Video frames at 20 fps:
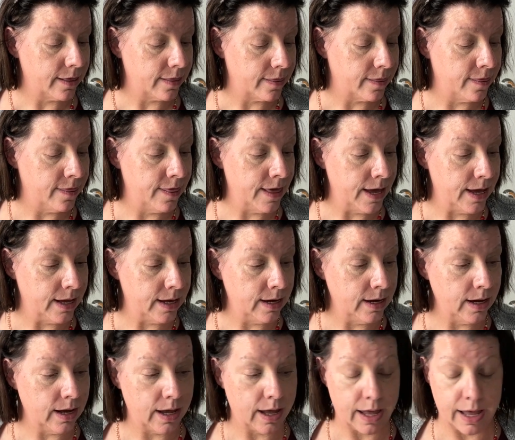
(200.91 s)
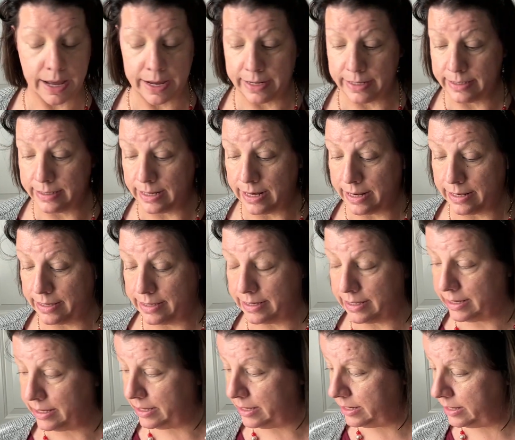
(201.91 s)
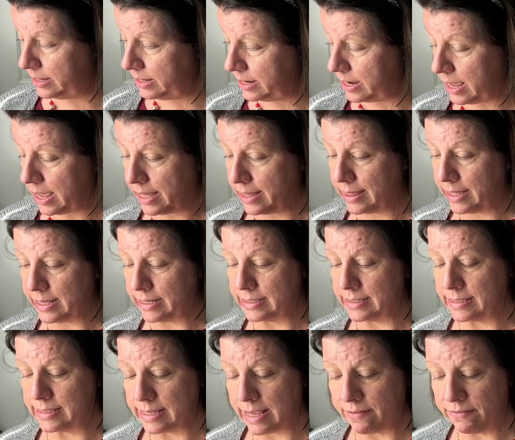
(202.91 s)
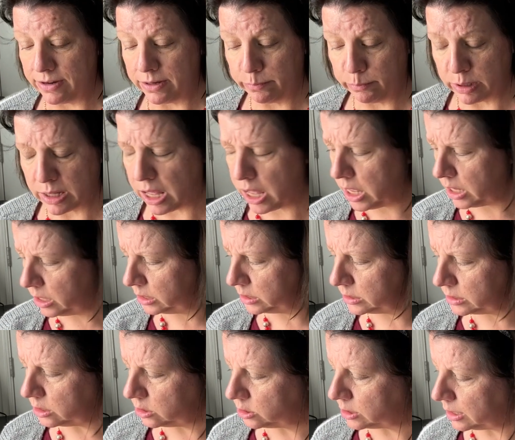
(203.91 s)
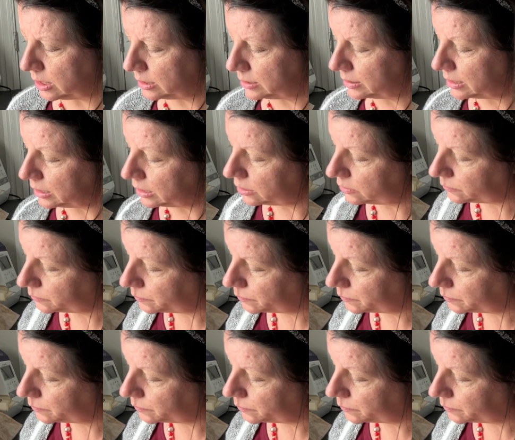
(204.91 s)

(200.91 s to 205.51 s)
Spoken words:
Then I did, I think, 7 blocks. Hold on, I'll tell you.